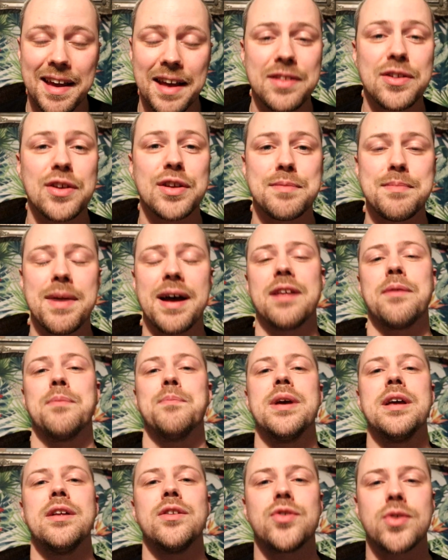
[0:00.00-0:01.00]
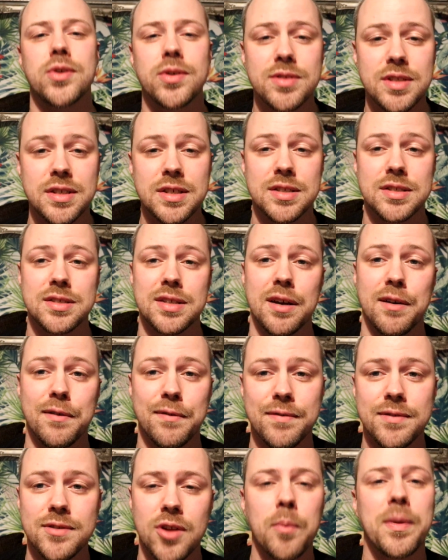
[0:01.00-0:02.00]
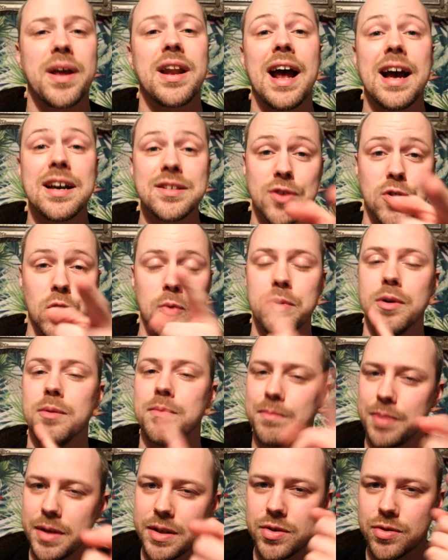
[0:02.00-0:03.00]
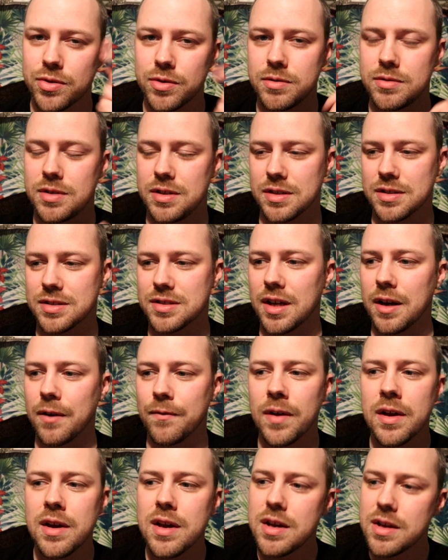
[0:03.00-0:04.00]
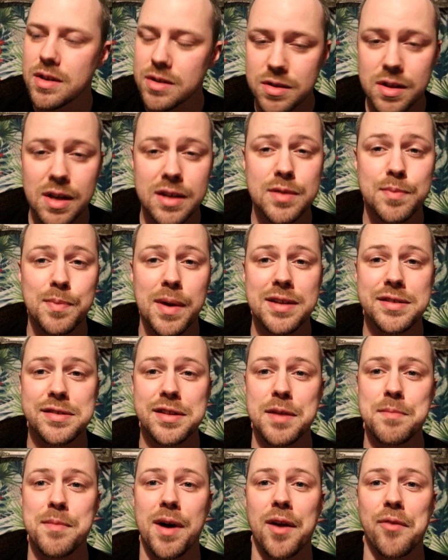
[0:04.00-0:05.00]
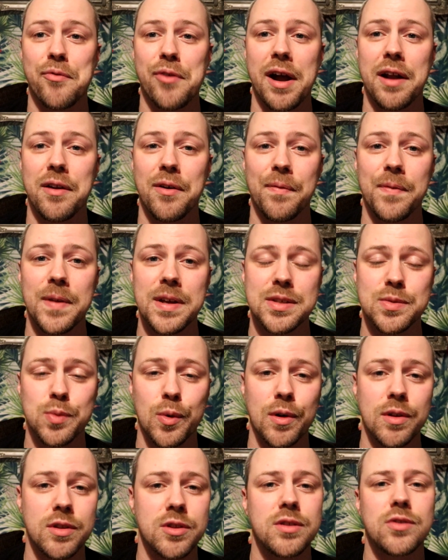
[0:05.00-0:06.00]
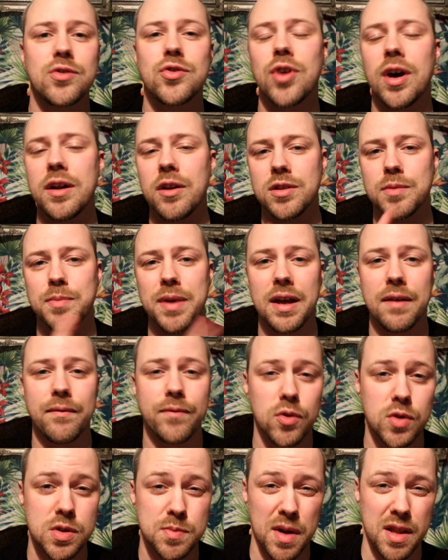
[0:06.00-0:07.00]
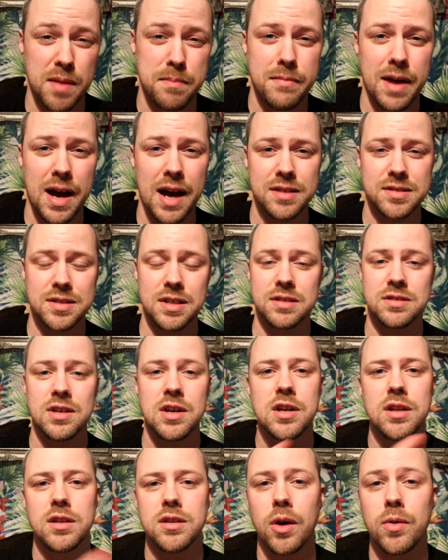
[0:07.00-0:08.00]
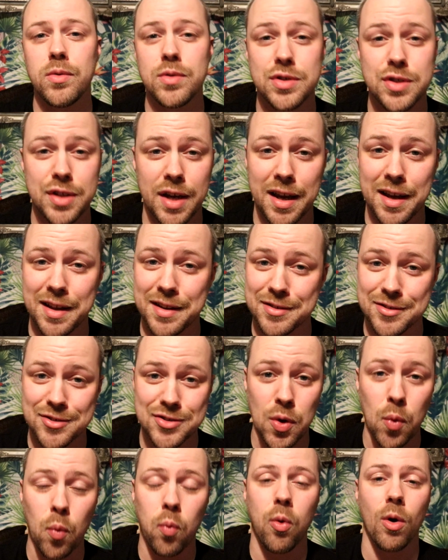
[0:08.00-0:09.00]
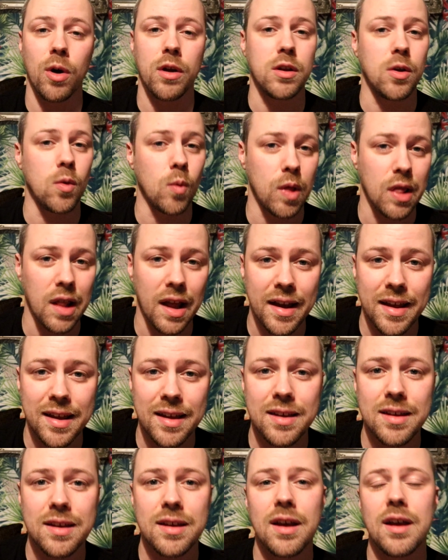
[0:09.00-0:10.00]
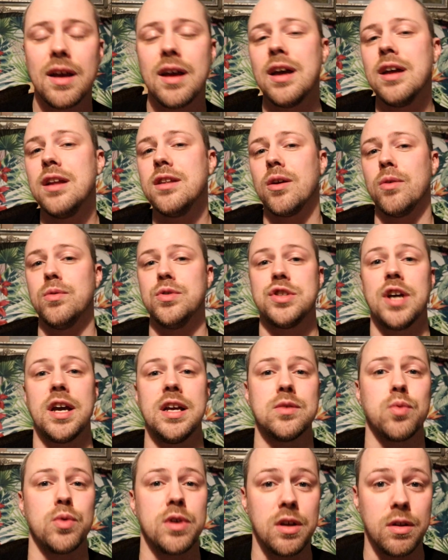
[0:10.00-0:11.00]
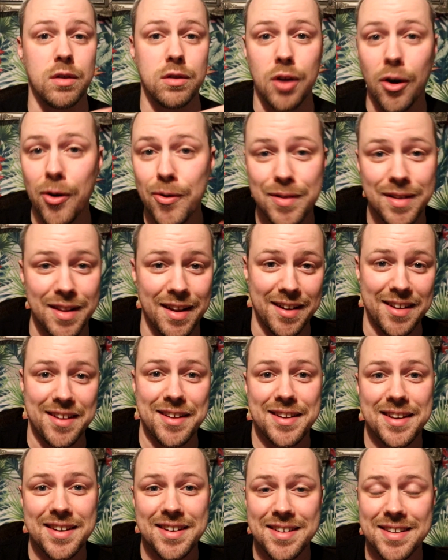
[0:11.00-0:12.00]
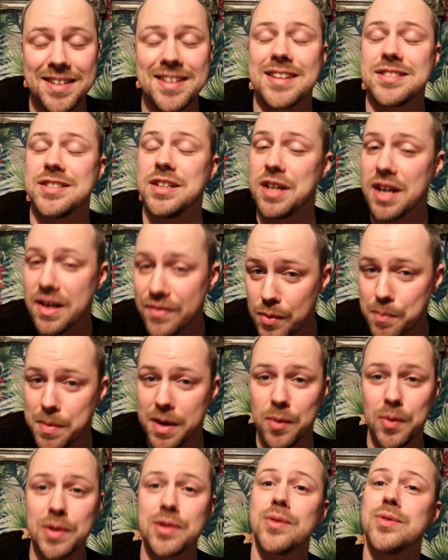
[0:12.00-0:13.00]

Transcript: It doesn't matter. Being true to yourself. Don't be an asshole, but be true to yourself. So that's basically my rant on this one. Try not to be influenced by the masses. Don't change what you like. Don't change what you don't like. That's another big one.